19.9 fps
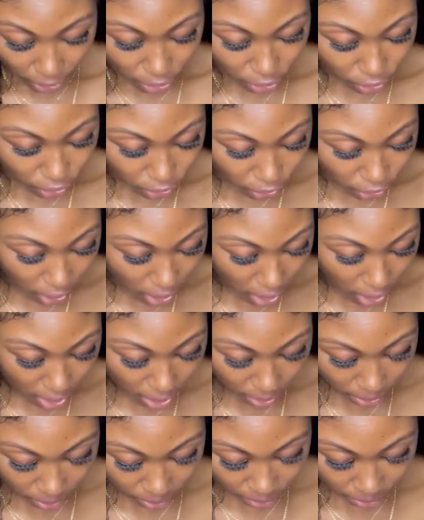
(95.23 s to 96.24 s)

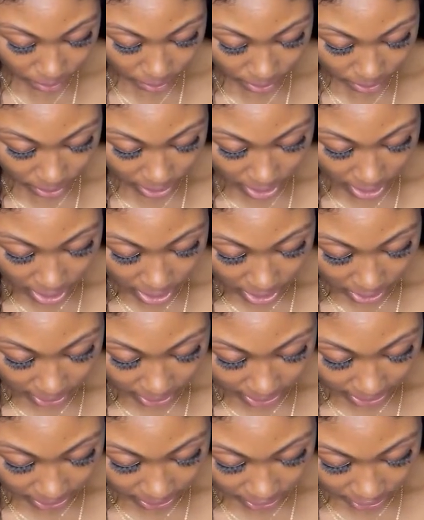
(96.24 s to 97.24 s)
So
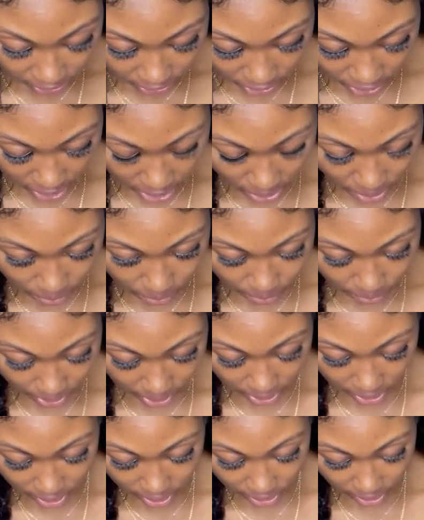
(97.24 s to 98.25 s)
let's start
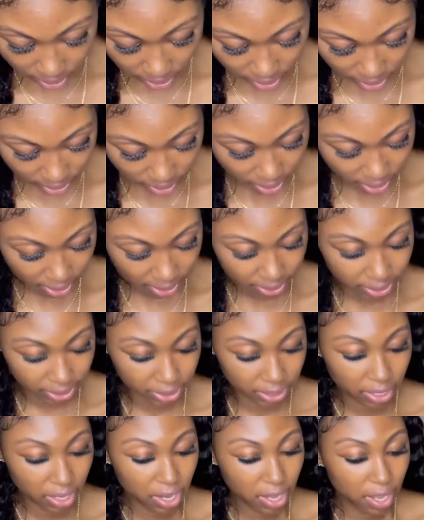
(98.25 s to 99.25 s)
with
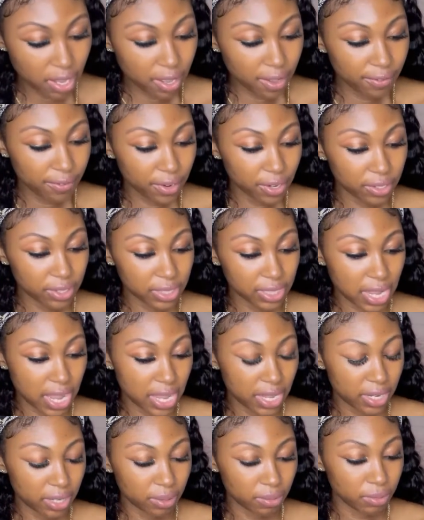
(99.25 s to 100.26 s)
this first
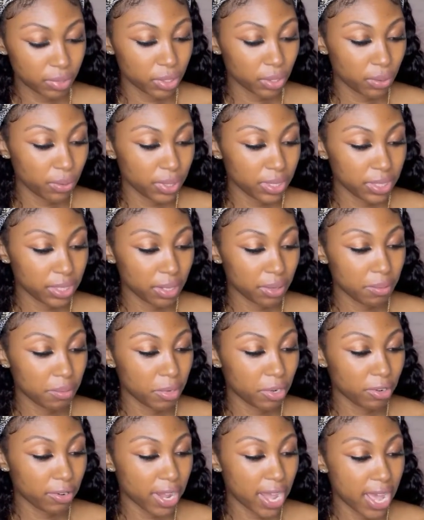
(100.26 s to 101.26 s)
item. So it's the
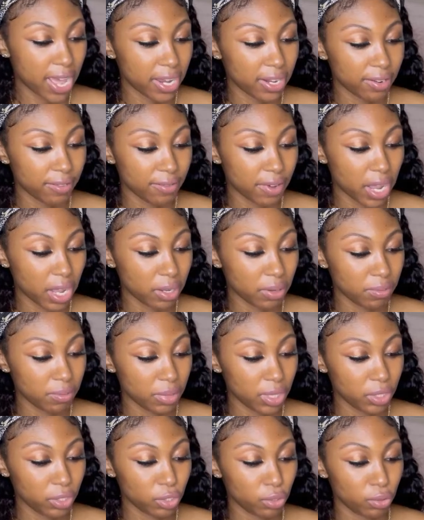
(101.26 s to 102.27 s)
Murad
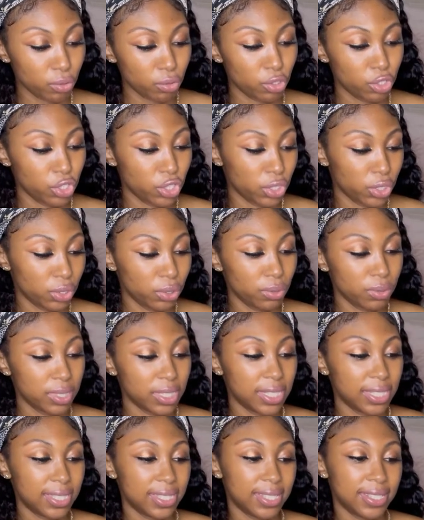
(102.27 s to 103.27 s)
Environmental Shield.
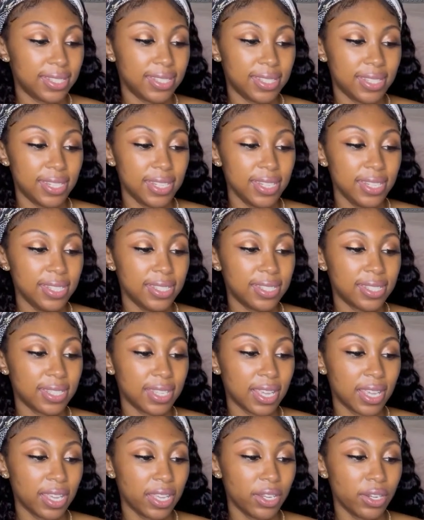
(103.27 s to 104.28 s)
It's the City
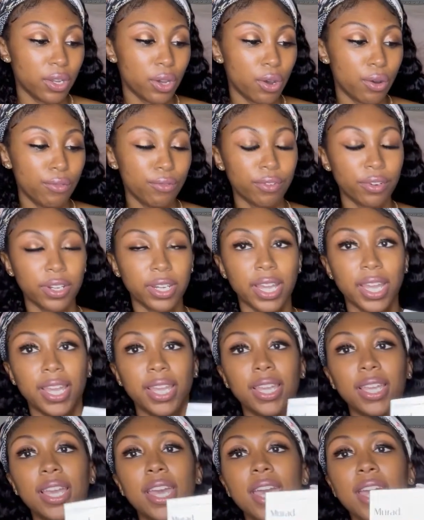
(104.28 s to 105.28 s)
Skin
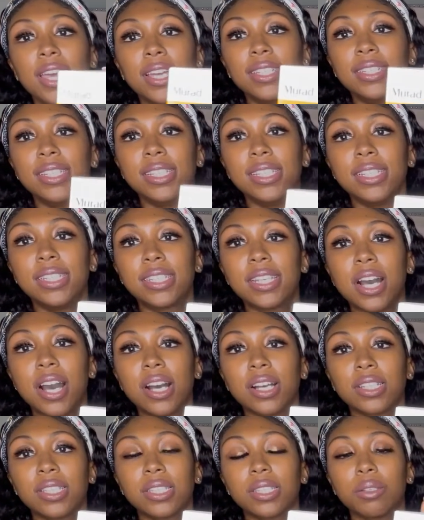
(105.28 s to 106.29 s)
Overnight
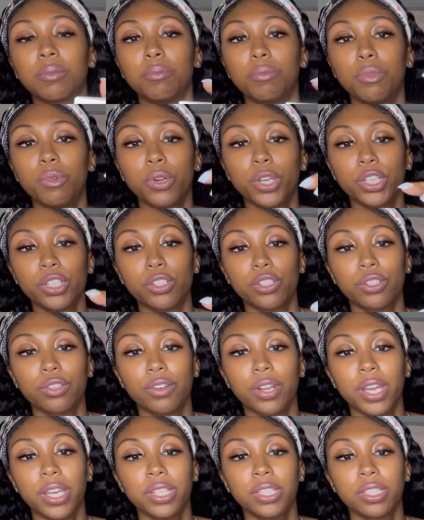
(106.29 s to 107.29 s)
Detox
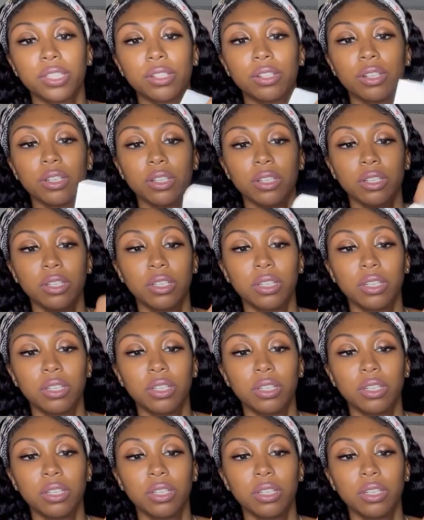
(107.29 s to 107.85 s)
Moisturizer.